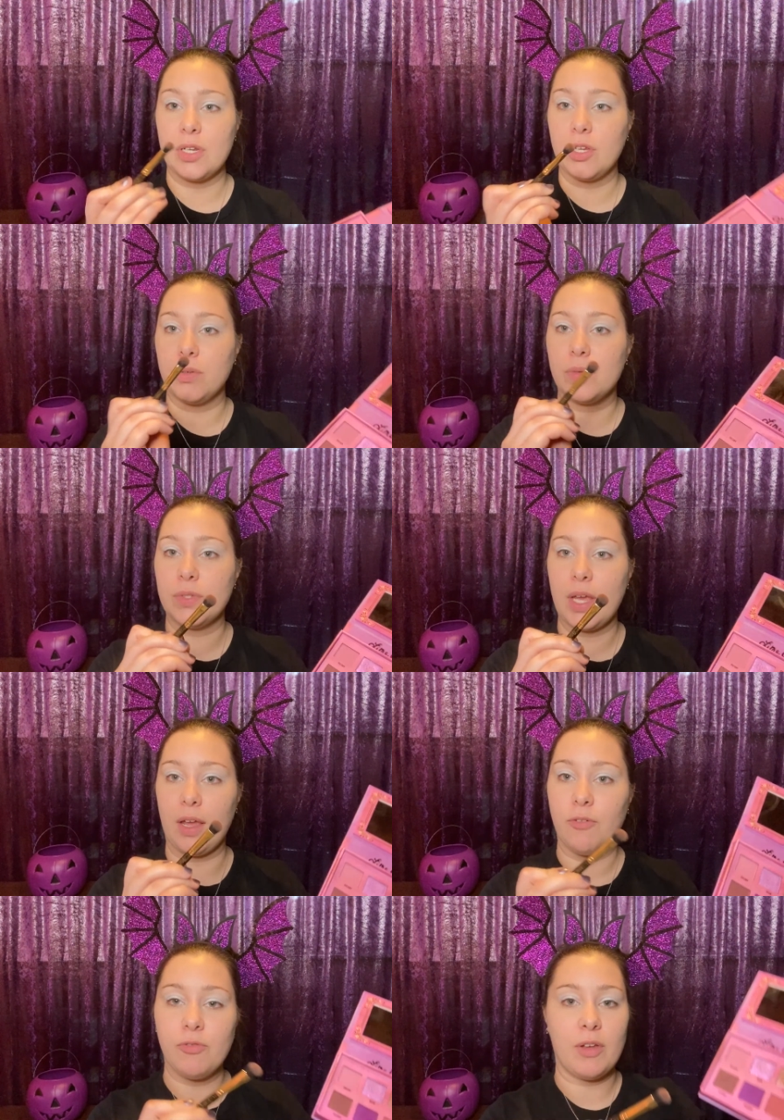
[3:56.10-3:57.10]
to use
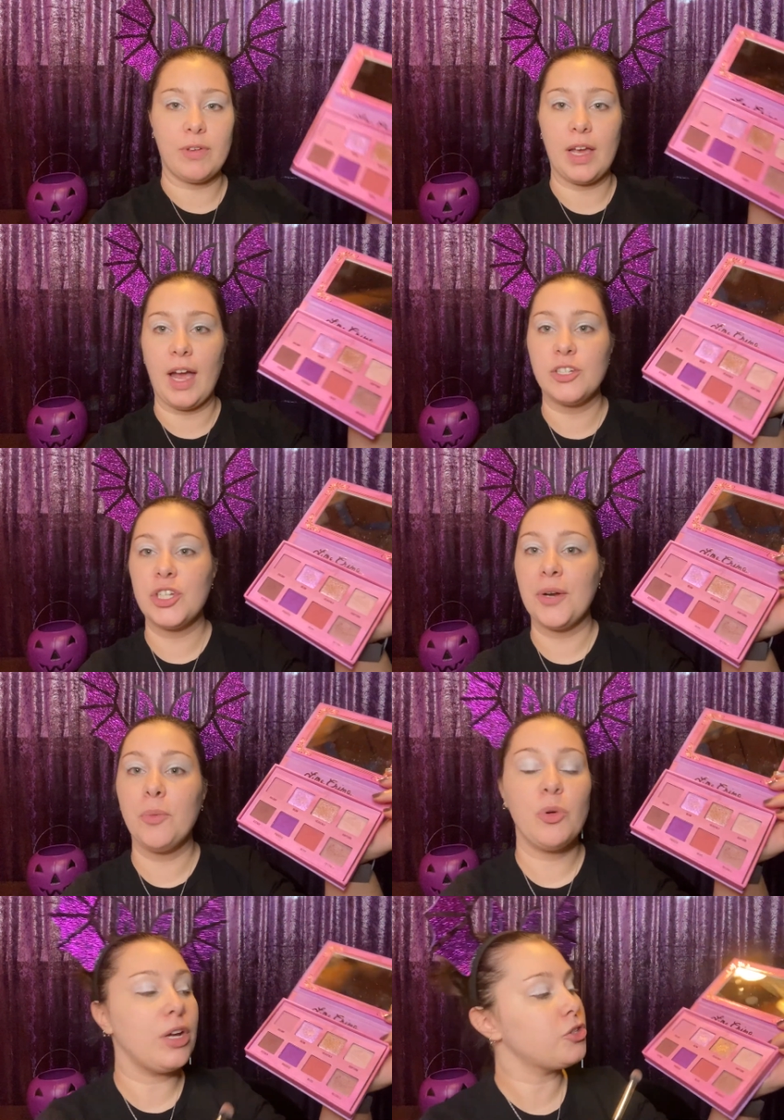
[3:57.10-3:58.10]
a fluffy eyeshadow
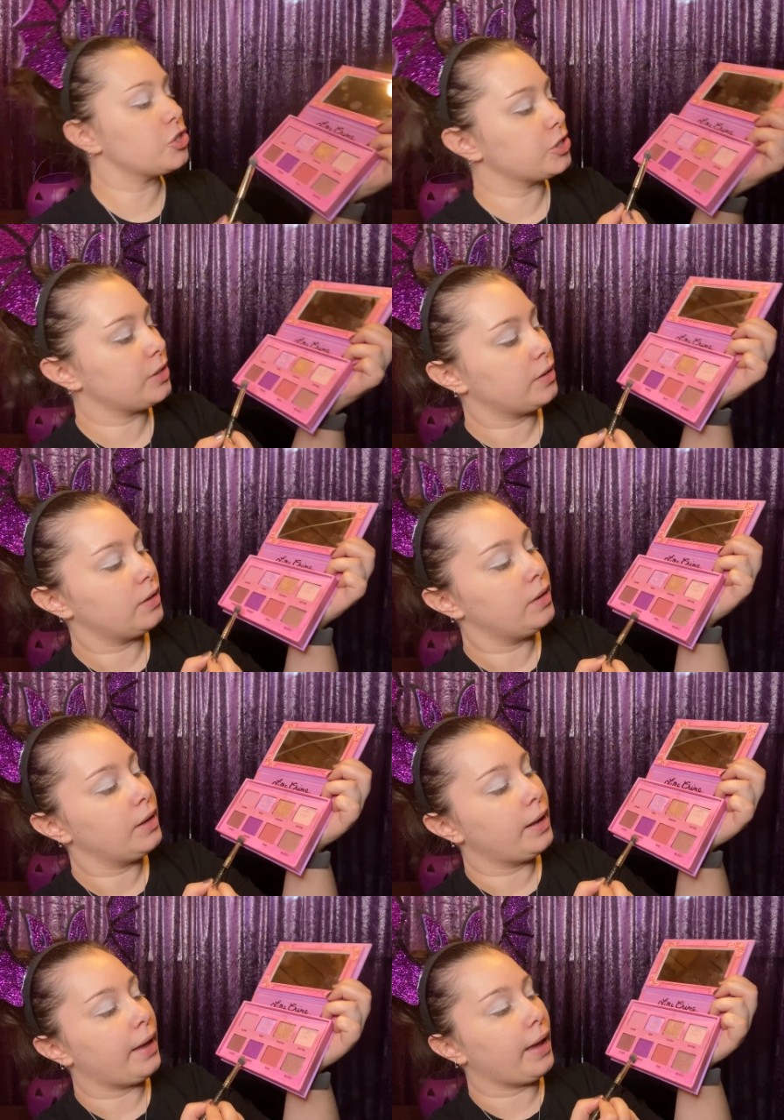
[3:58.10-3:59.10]
brush
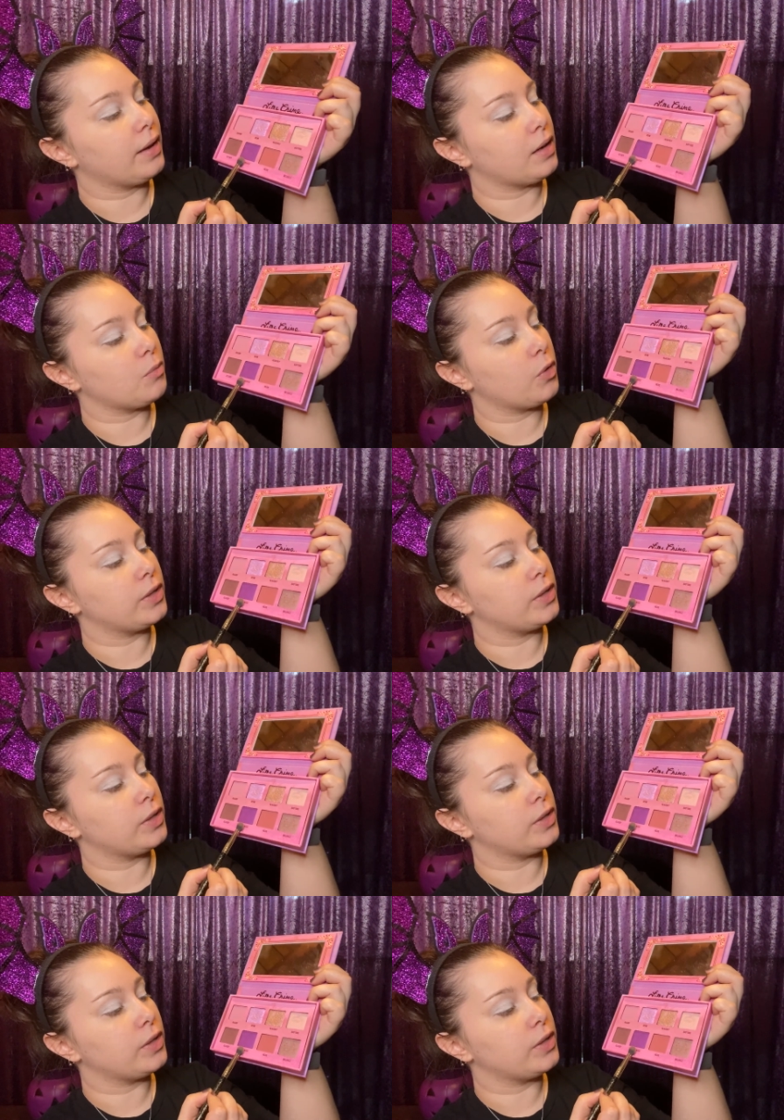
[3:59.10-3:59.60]
and I'm going